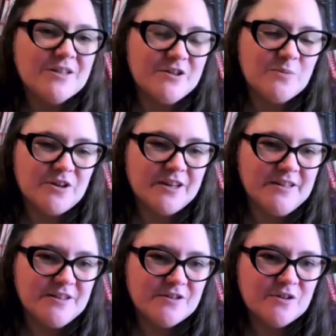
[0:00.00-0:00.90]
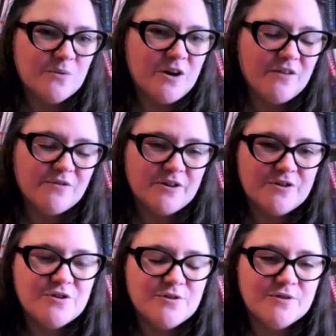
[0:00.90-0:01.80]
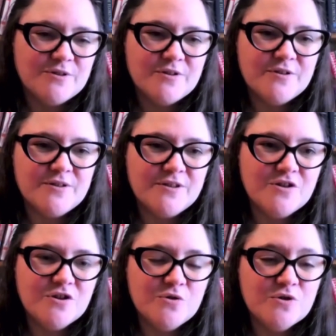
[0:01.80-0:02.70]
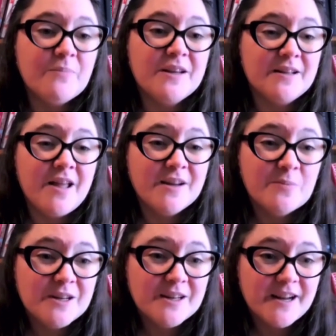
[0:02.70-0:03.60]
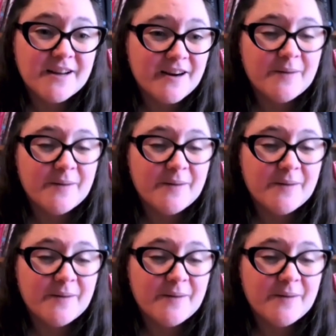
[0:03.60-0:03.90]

experiences that we offer to students is to do something like being an editor.